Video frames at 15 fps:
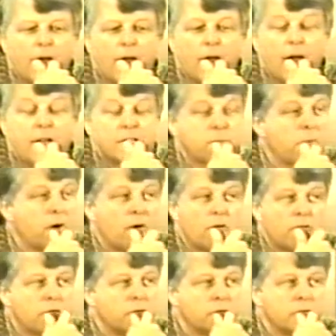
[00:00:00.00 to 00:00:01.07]
That's
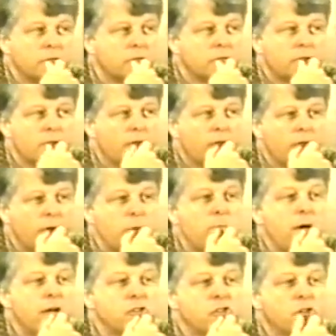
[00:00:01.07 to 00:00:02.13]
powerful.
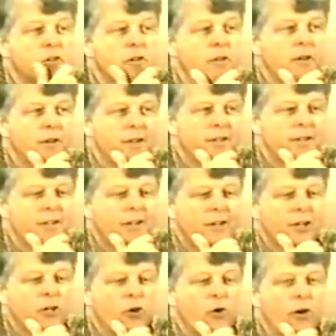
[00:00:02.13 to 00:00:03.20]
Imagine
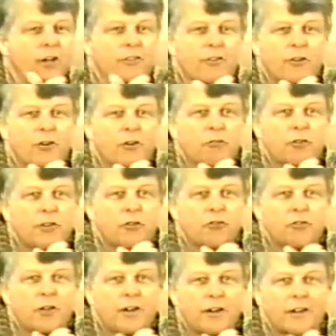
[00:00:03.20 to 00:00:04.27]
going to look for the
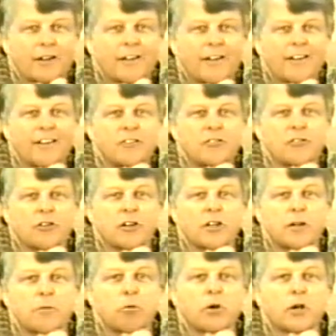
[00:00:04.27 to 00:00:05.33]
sick,
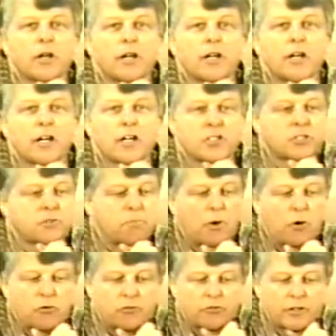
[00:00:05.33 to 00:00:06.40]
deliberately
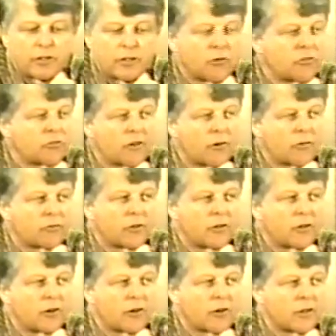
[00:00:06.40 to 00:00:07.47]
exposing yourself to
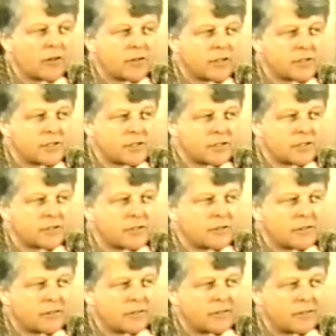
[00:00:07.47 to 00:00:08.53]
their illnesses
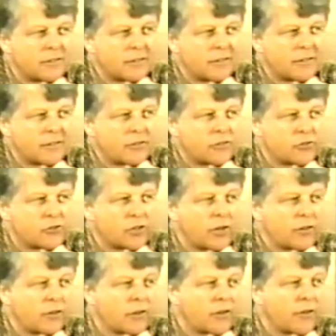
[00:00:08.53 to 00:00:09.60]
to share
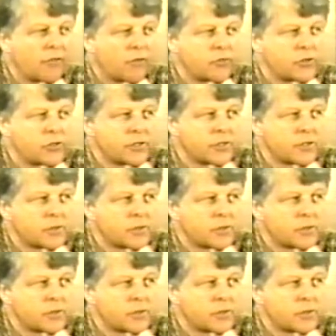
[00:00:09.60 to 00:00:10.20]
the love of Jesus.